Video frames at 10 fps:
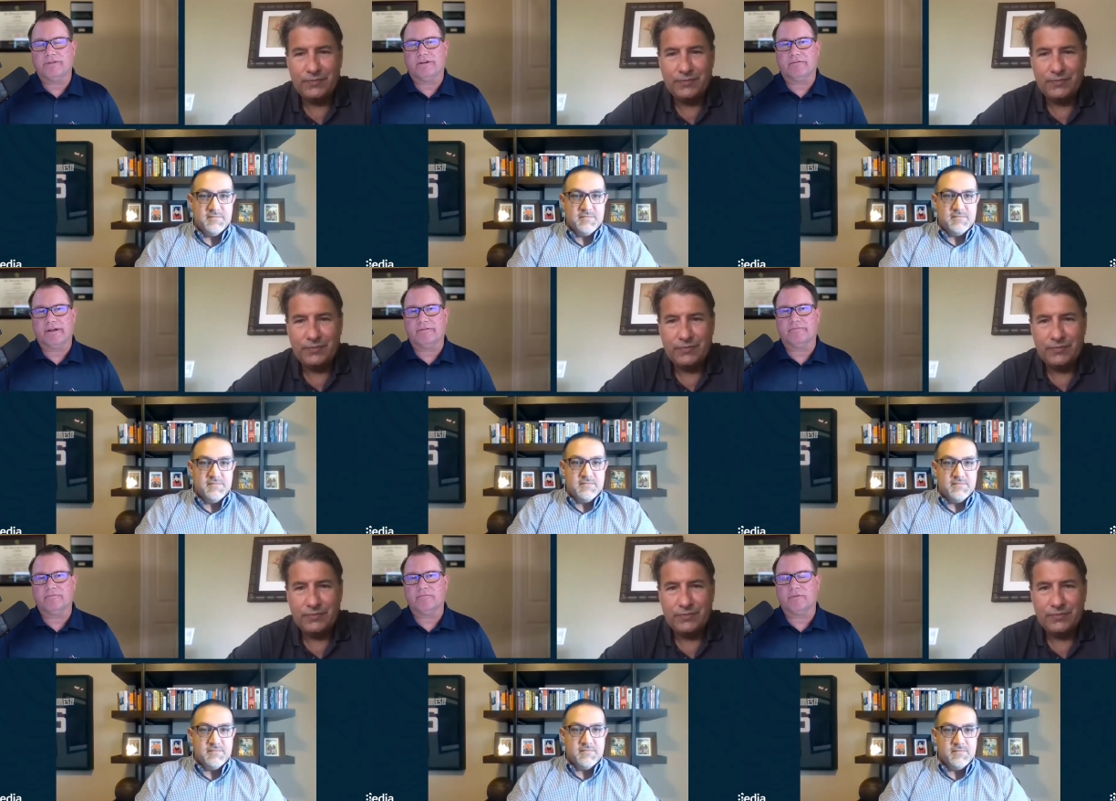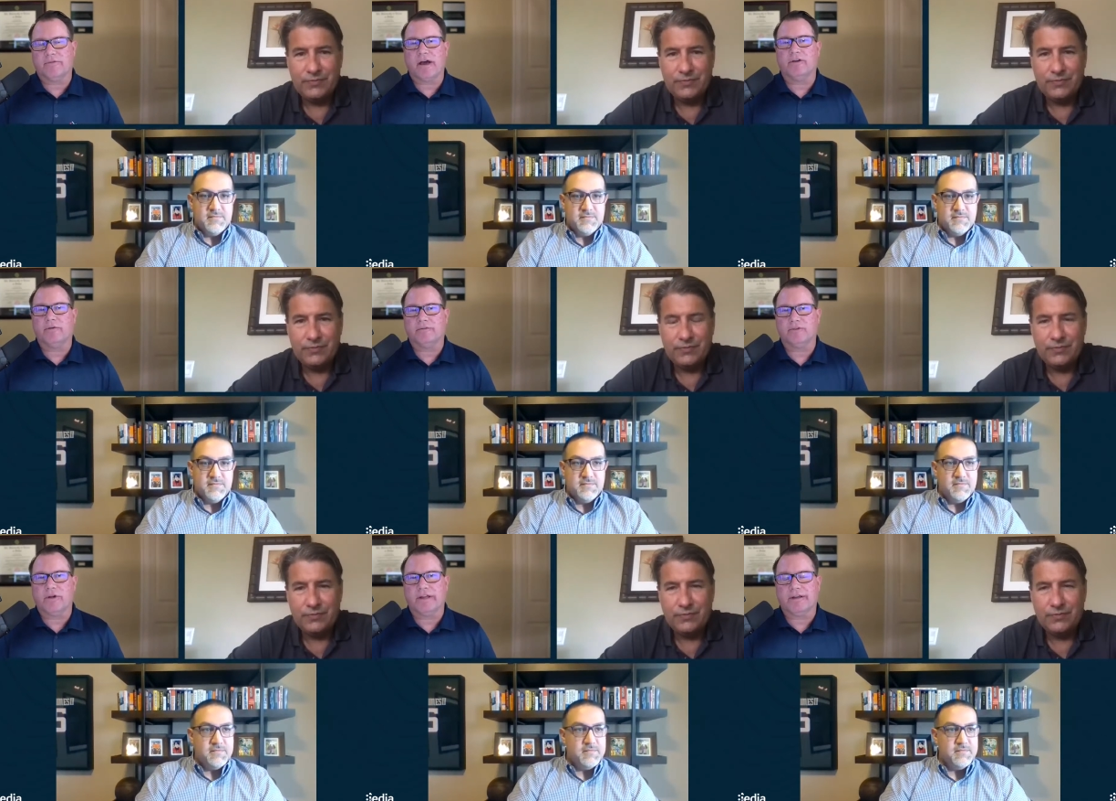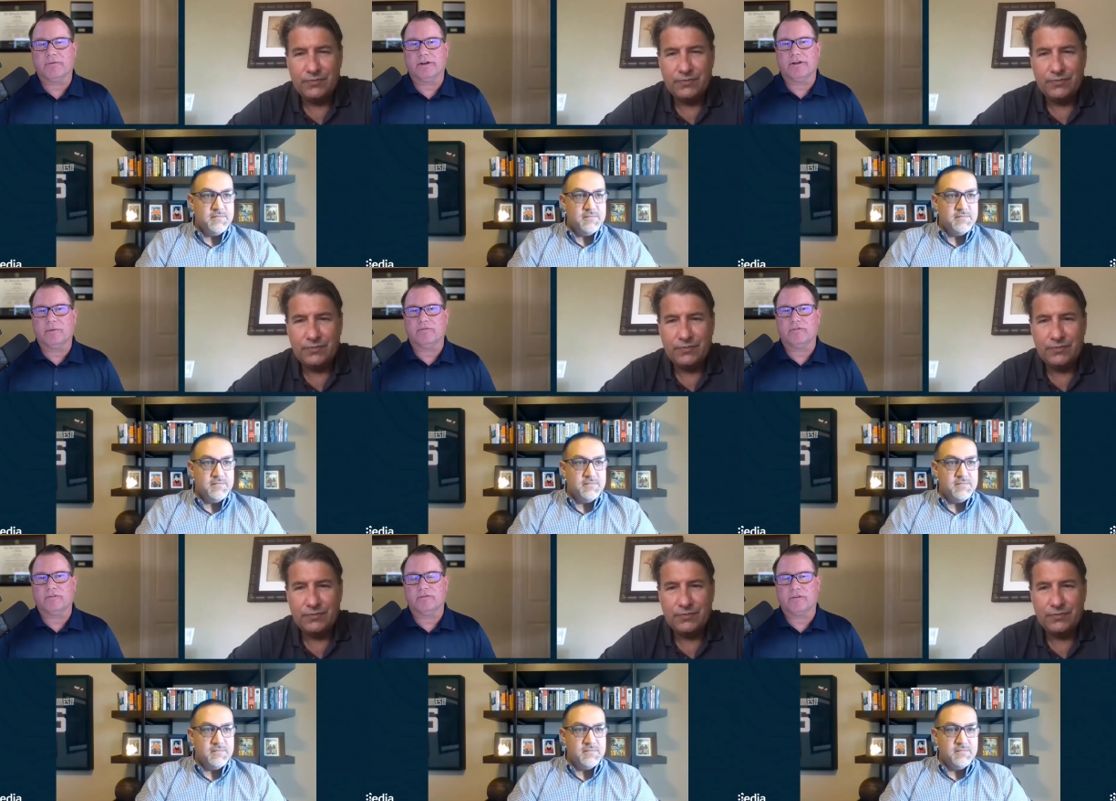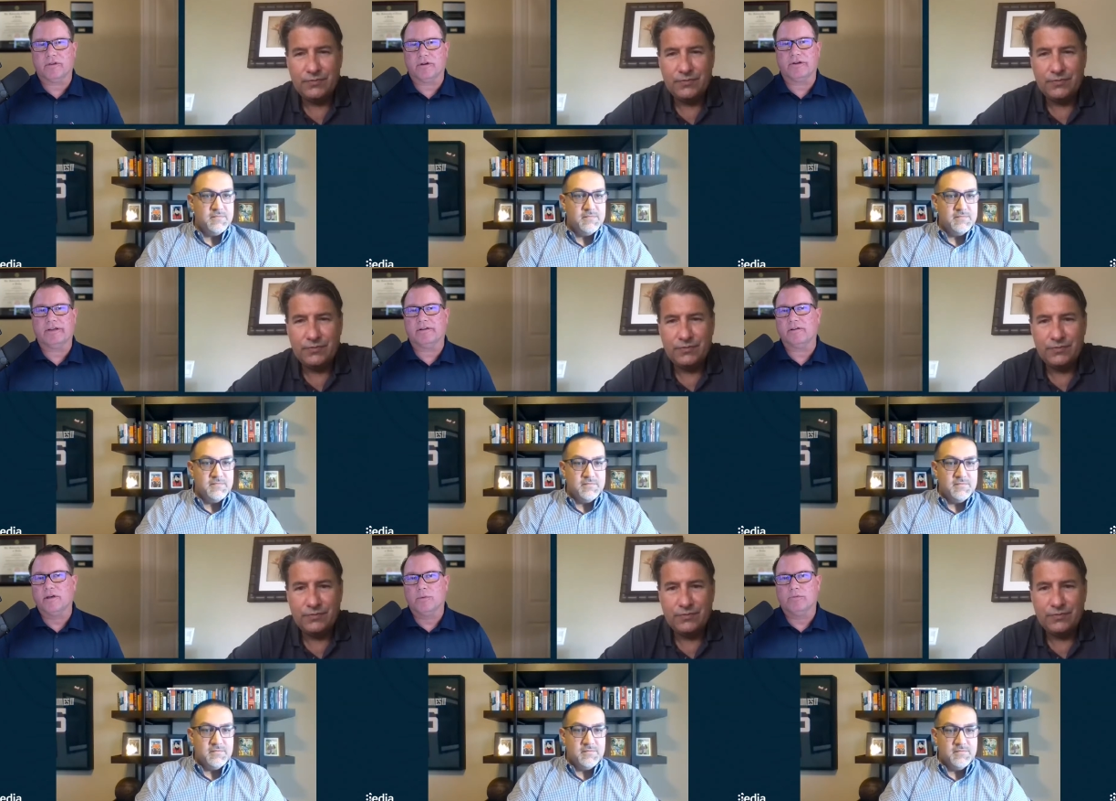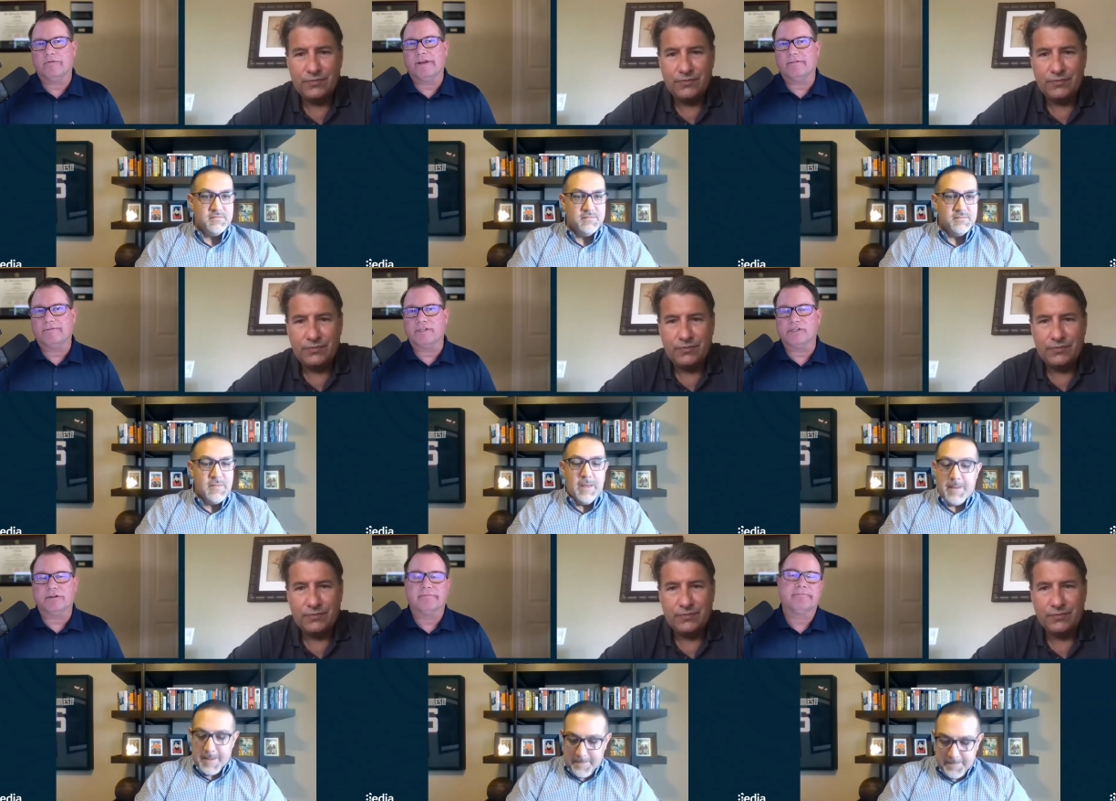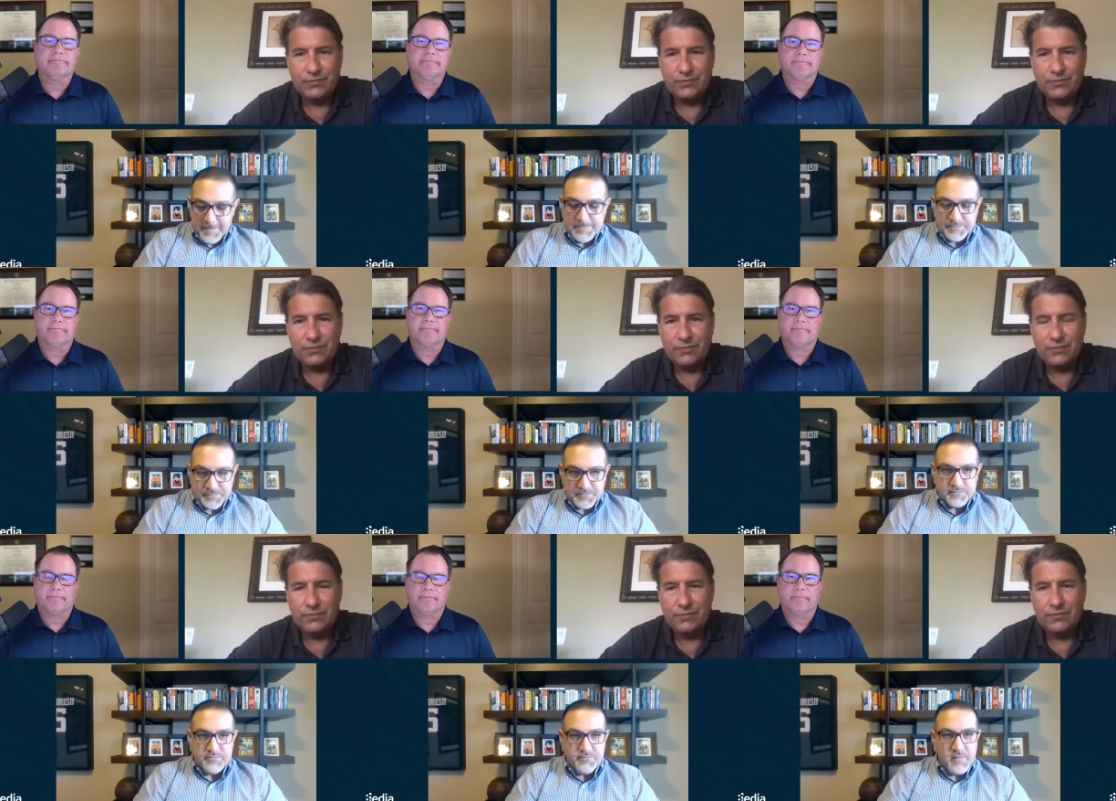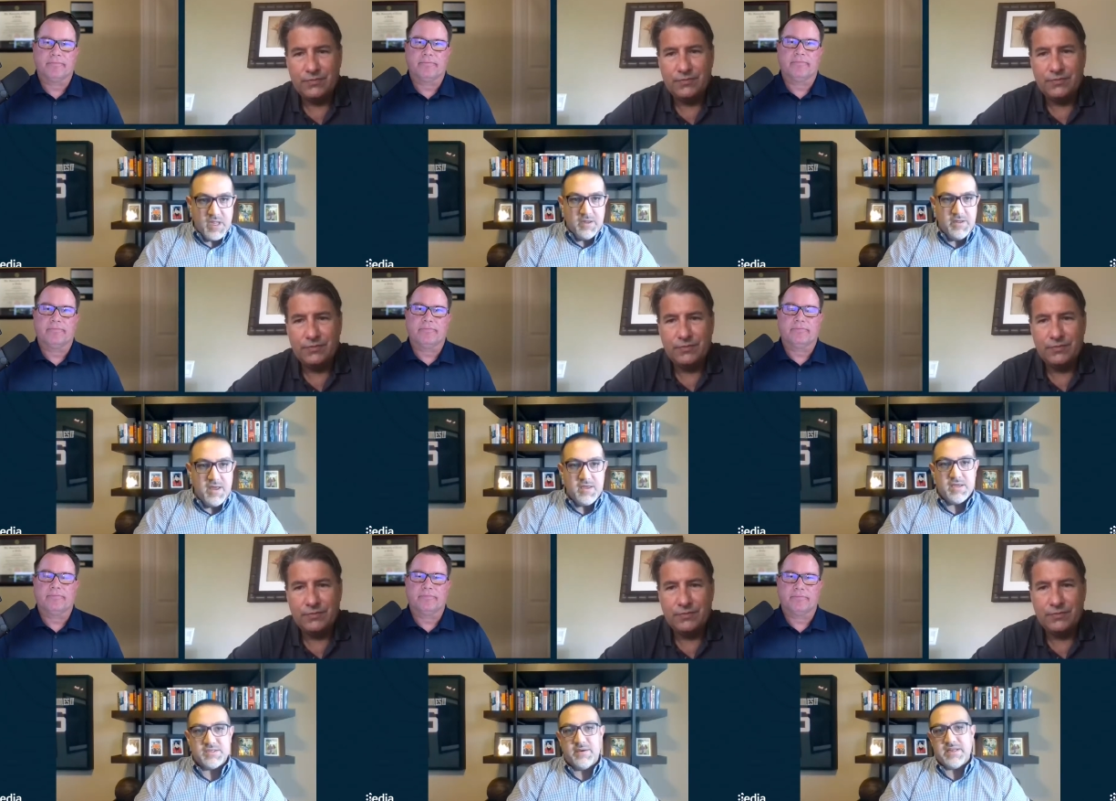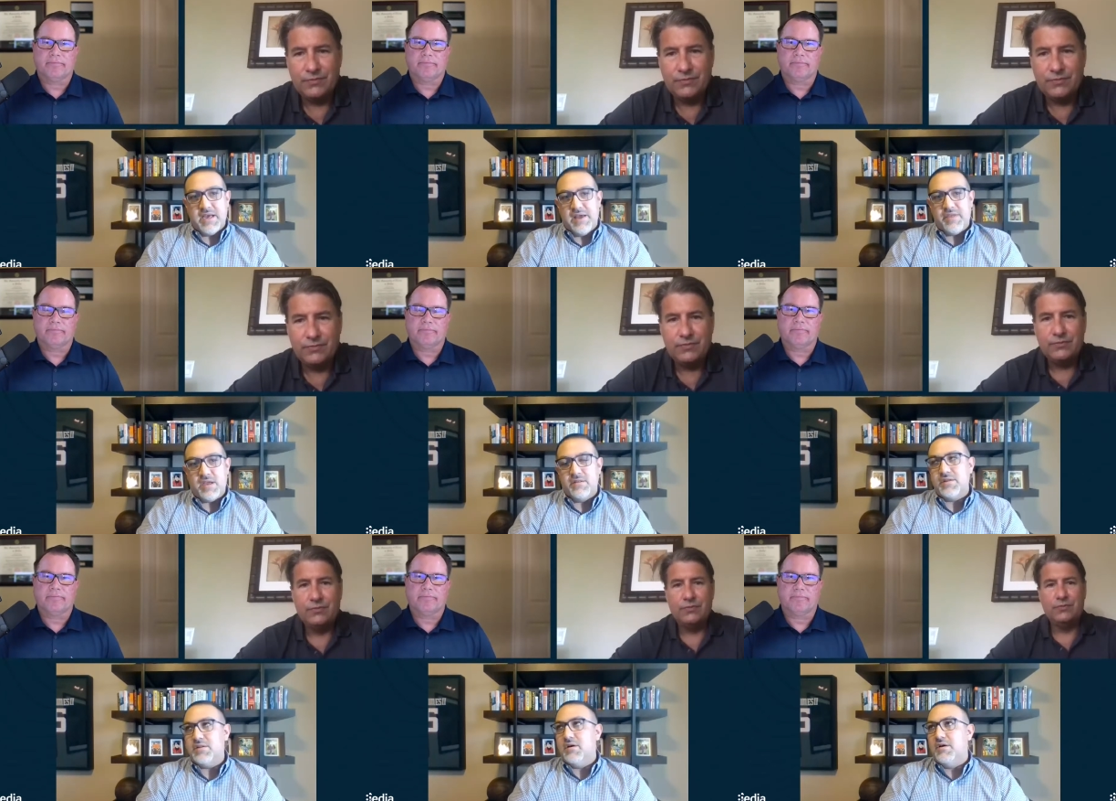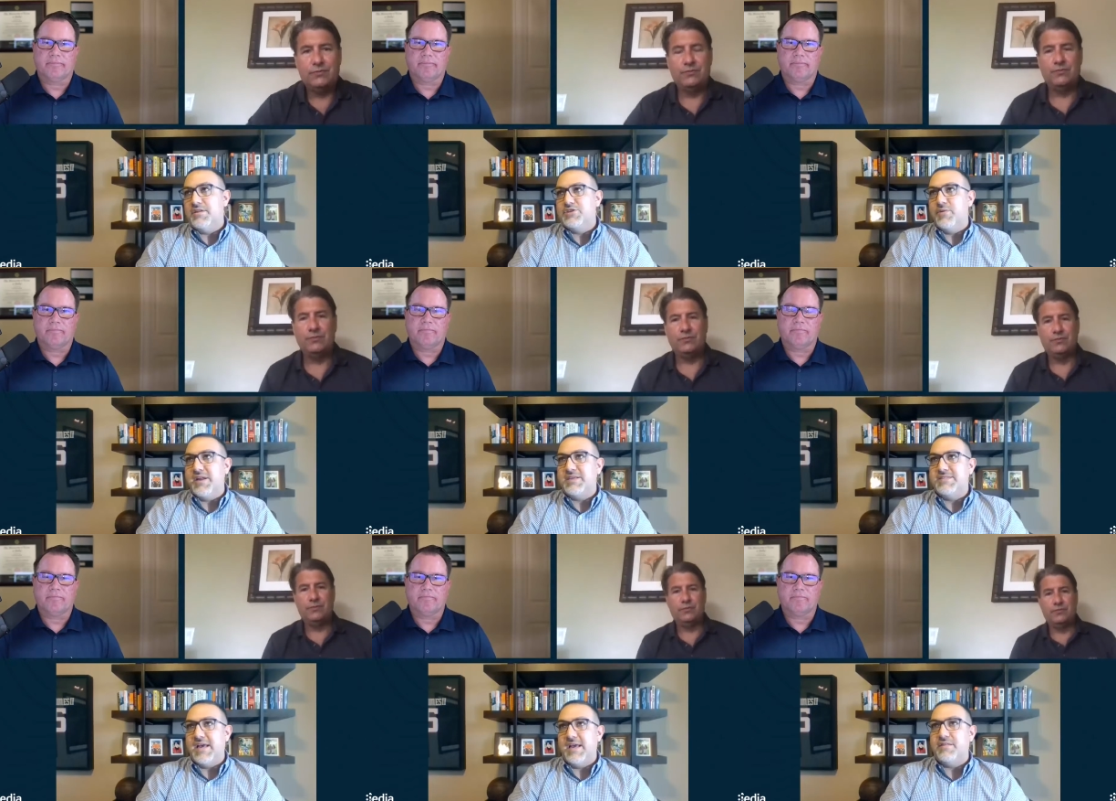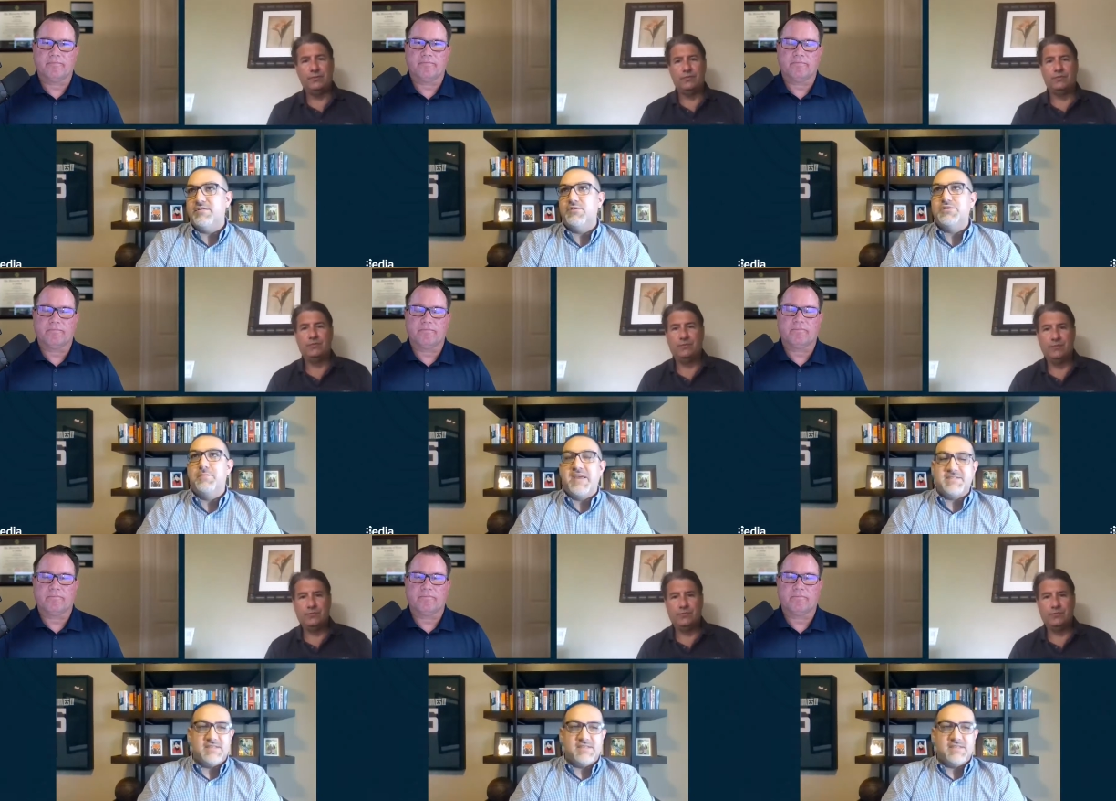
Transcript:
Speaker 1: seen around the value of training when it comes to security and preventing phishing?
Speaker 2: Yeah, so I, I think on the on the training side, there, there's some